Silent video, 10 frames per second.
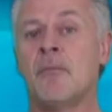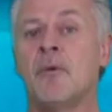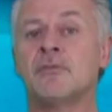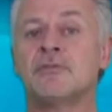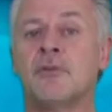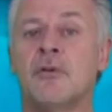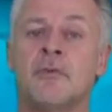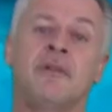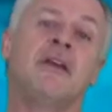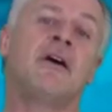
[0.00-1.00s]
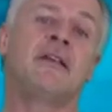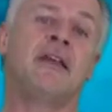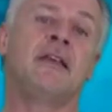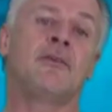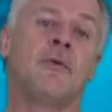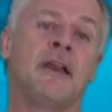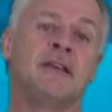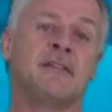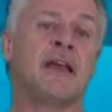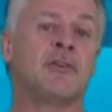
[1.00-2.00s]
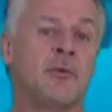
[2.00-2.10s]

most notably on 10-20s and